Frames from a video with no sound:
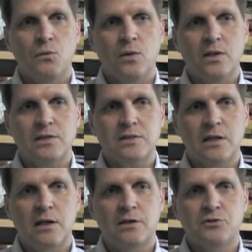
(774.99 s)
was
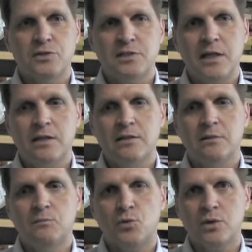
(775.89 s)

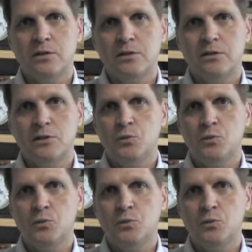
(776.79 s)
understanding more clearly